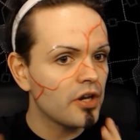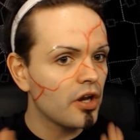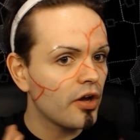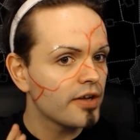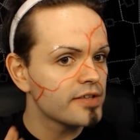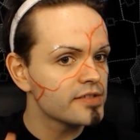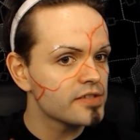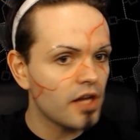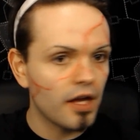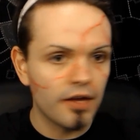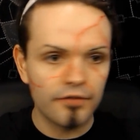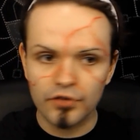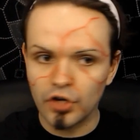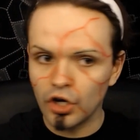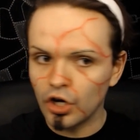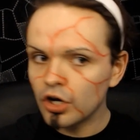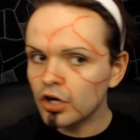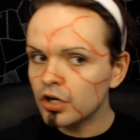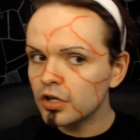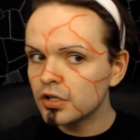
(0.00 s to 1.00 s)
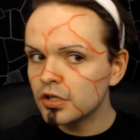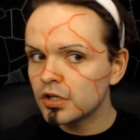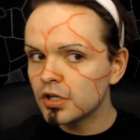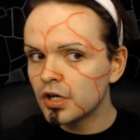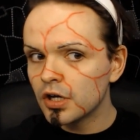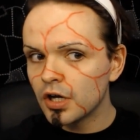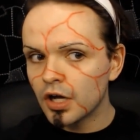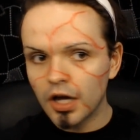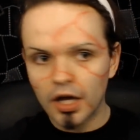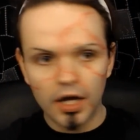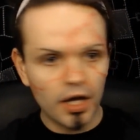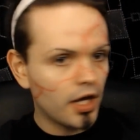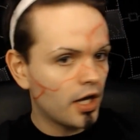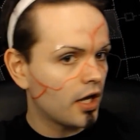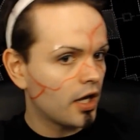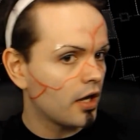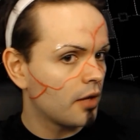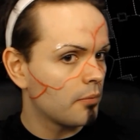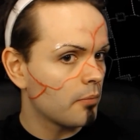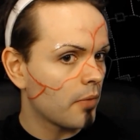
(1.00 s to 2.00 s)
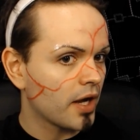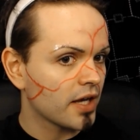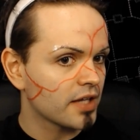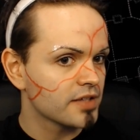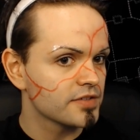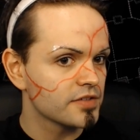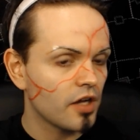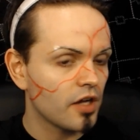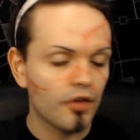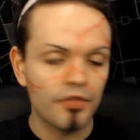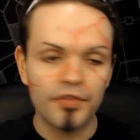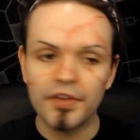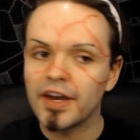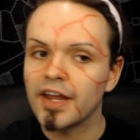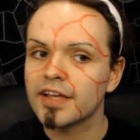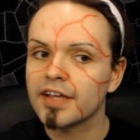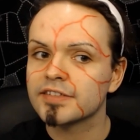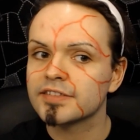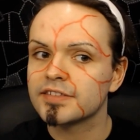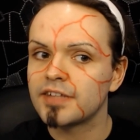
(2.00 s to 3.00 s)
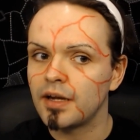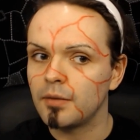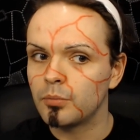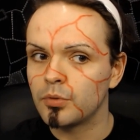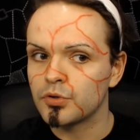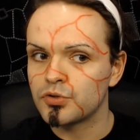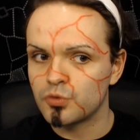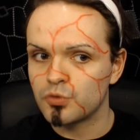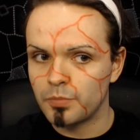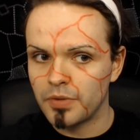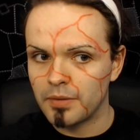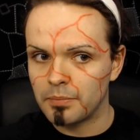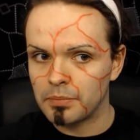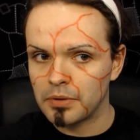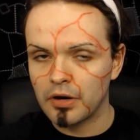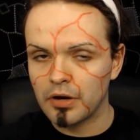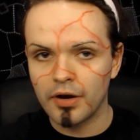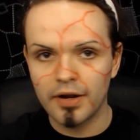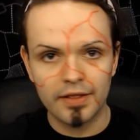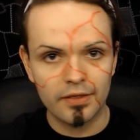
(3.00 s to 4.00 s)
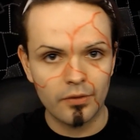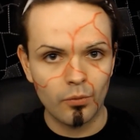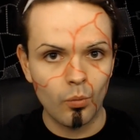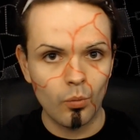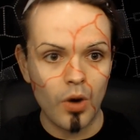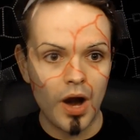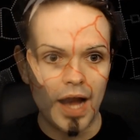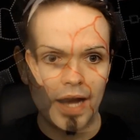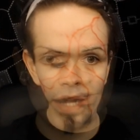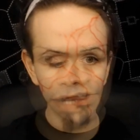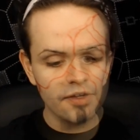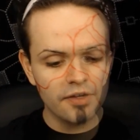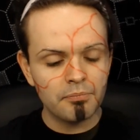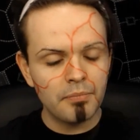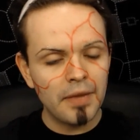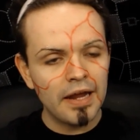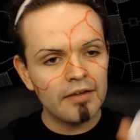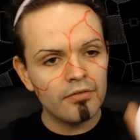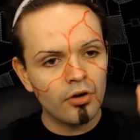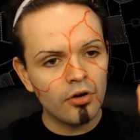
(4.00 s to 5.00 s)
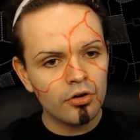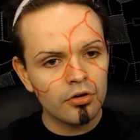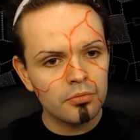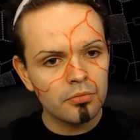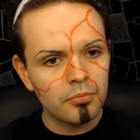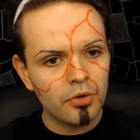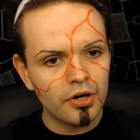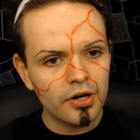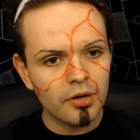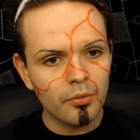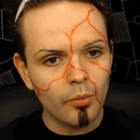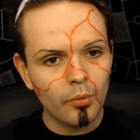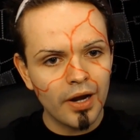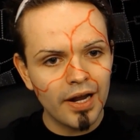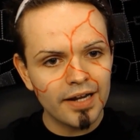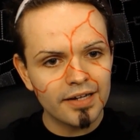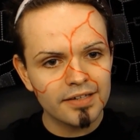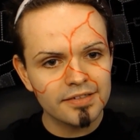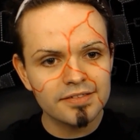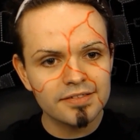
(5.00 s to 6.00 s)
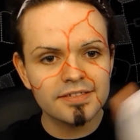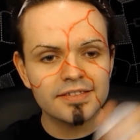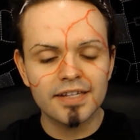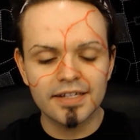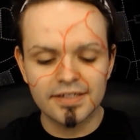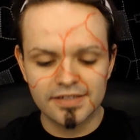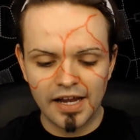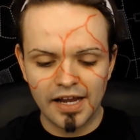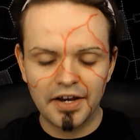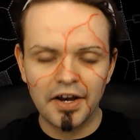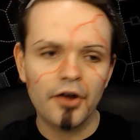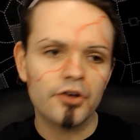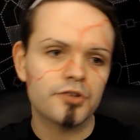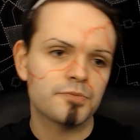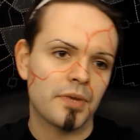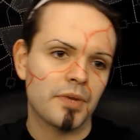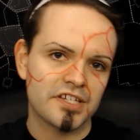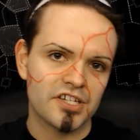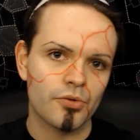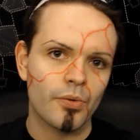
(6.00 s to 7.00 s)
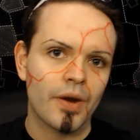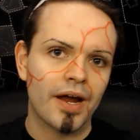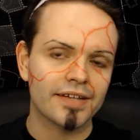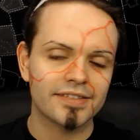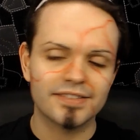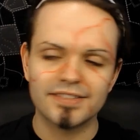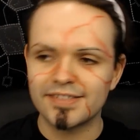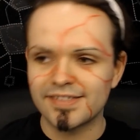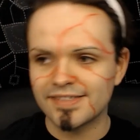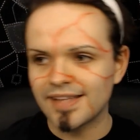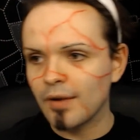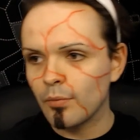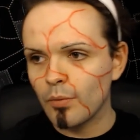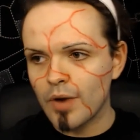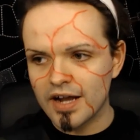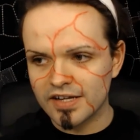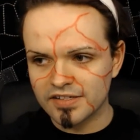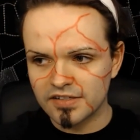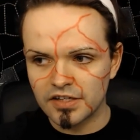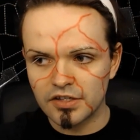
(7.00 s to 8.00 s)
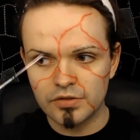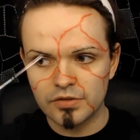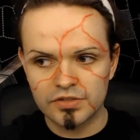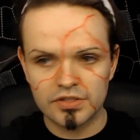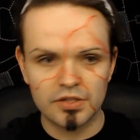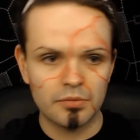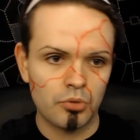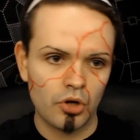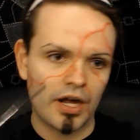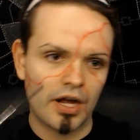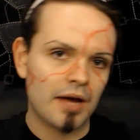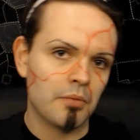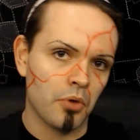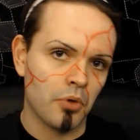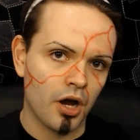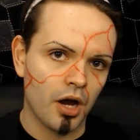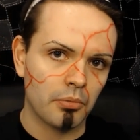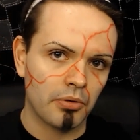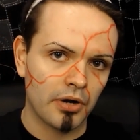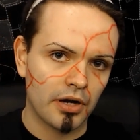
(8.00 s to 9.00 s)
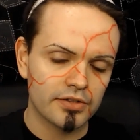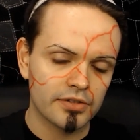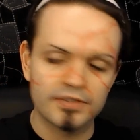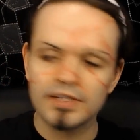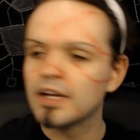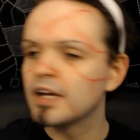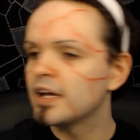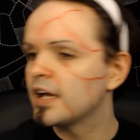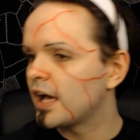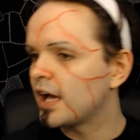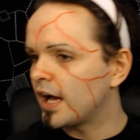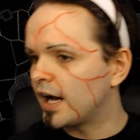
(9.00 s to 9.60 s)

with the lines that I've got, um, I can start on the next step, which will be applying the So I'm using Mehron Modelling Wax. It's like nose putty wax. It's the same wax I use to block out my eyebrows.